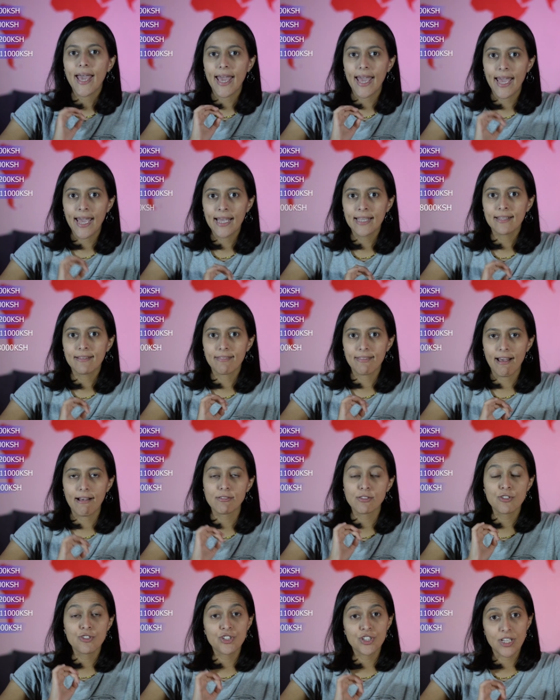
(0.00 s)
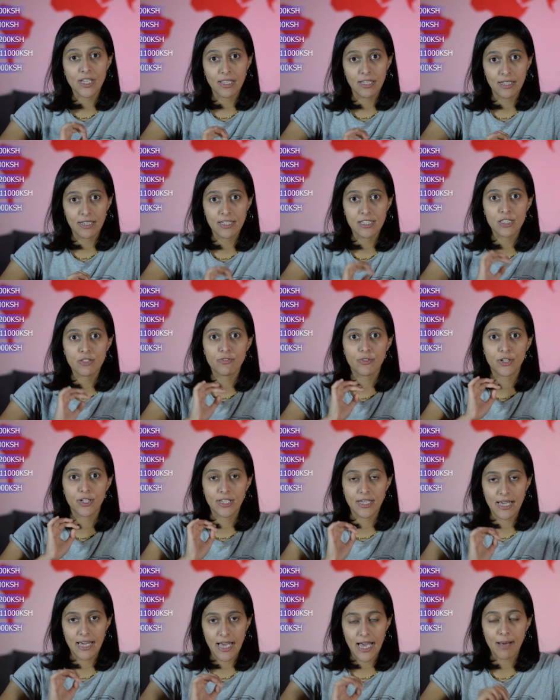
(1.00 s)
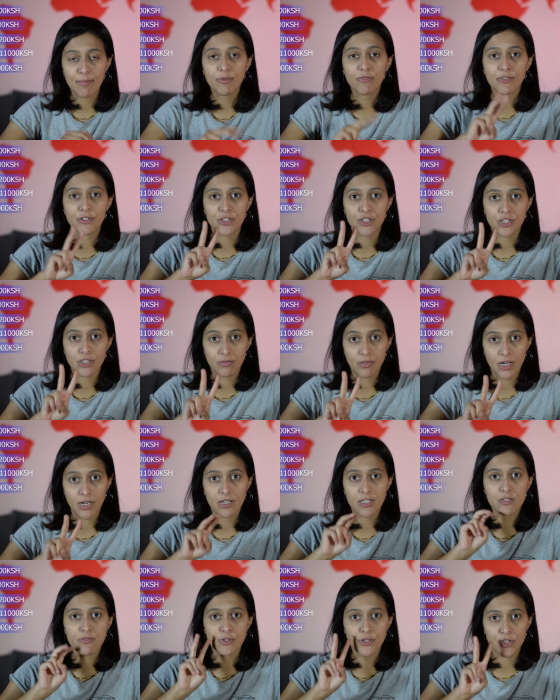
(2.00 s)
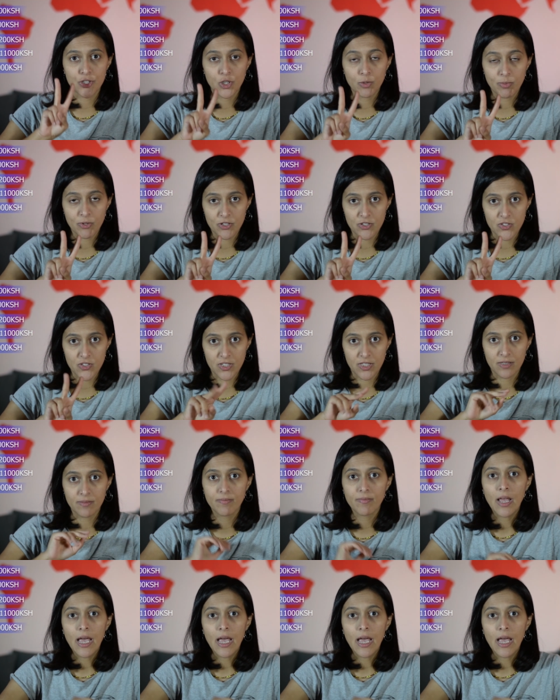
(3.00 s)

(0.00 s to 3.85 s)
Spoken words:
8,000 shillings for camp for 2 nights for 2 person.